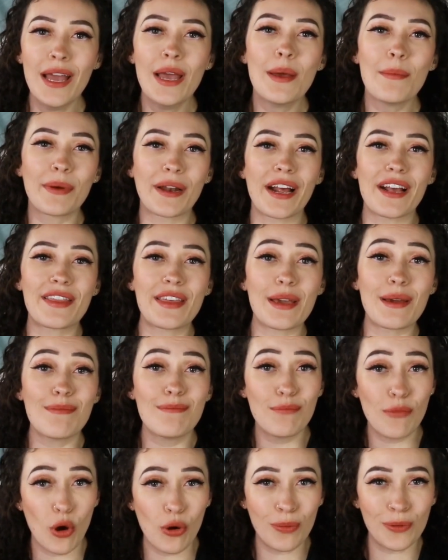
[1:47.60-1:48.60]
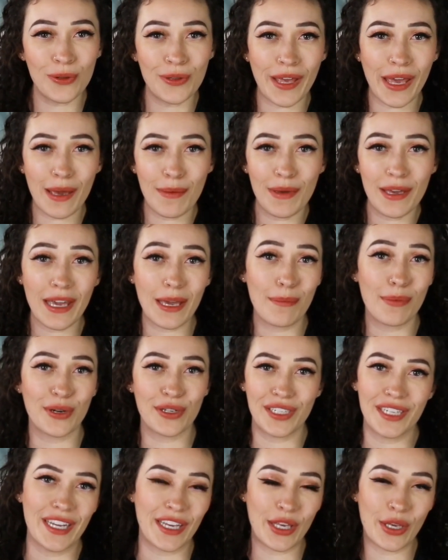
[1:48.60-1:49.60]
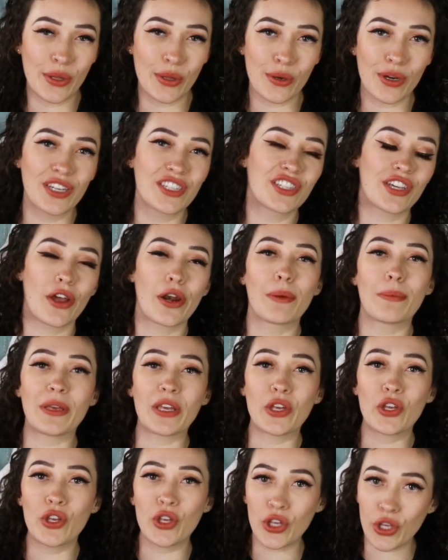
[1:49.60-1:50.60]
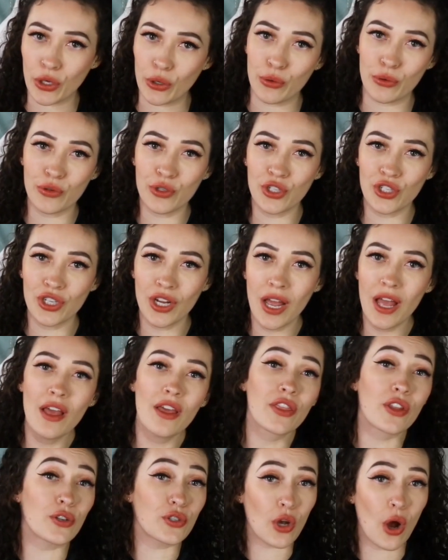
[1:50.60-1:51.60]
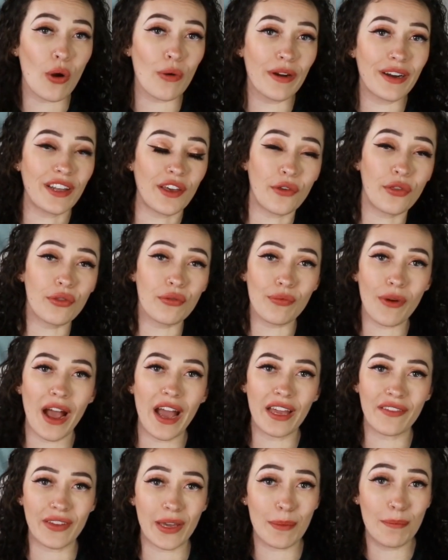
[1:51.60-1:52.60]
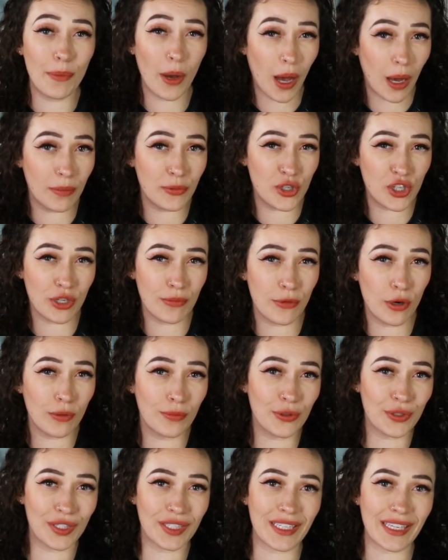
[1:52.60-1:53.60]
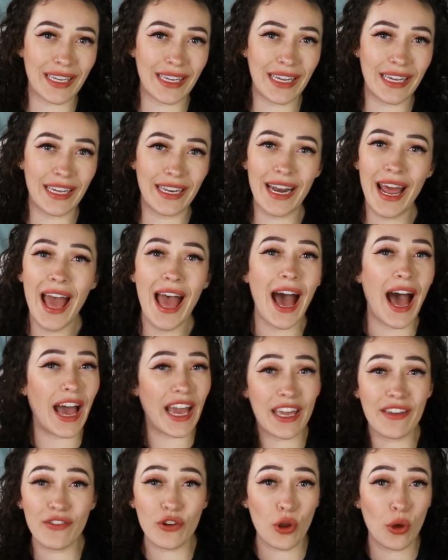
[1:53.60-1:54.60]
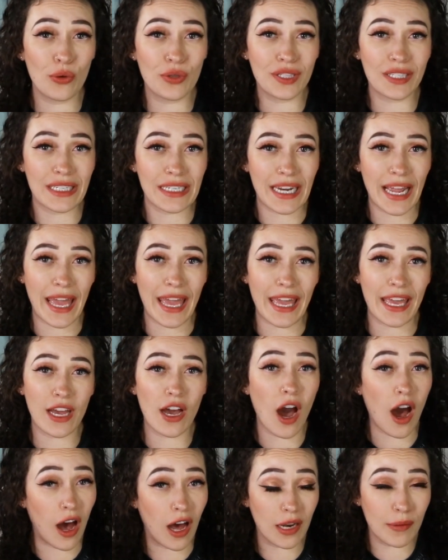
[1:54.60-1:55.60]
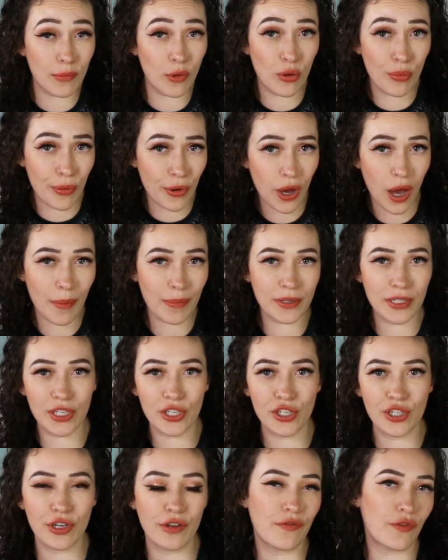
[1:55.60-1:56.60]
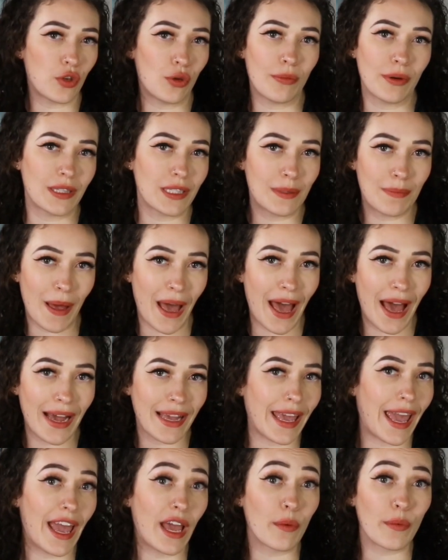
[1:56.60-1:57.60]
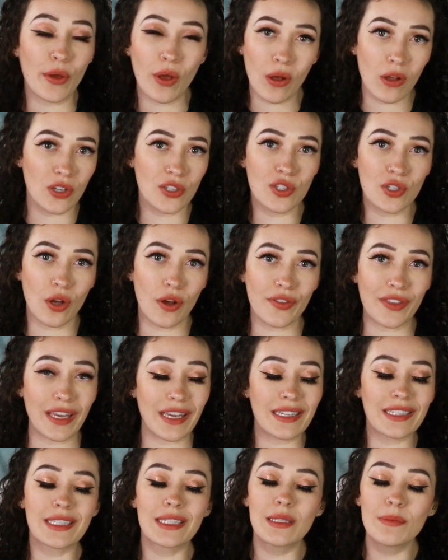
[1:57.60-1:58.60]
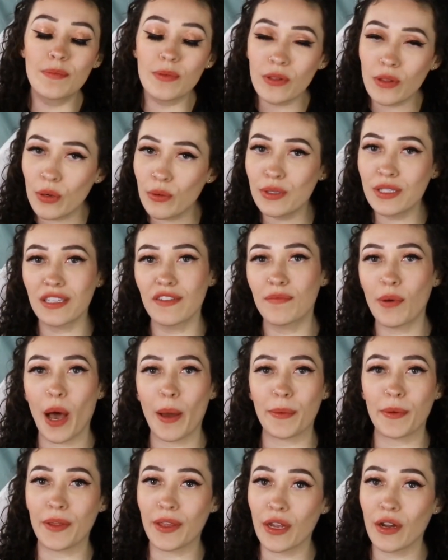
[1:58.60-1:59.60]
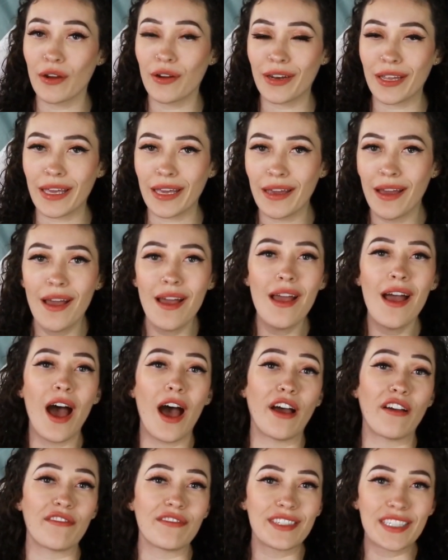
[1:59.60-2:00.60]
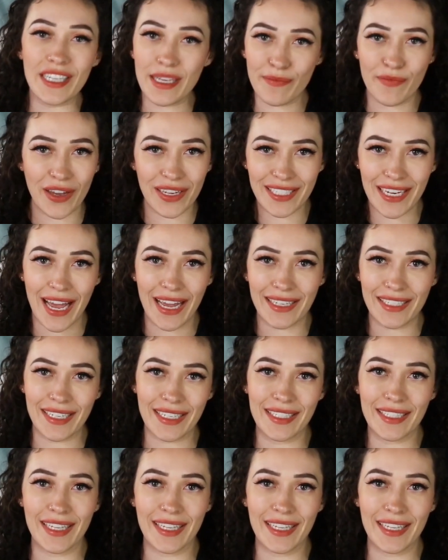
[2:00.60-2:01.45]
but I think mobile gaming in particular is gonna be huge. There's already a thriving PUBG mobile scene. I even hosted a COD mobile competition a few months back, and we all saw the explosive popularity of Teamfight Tactics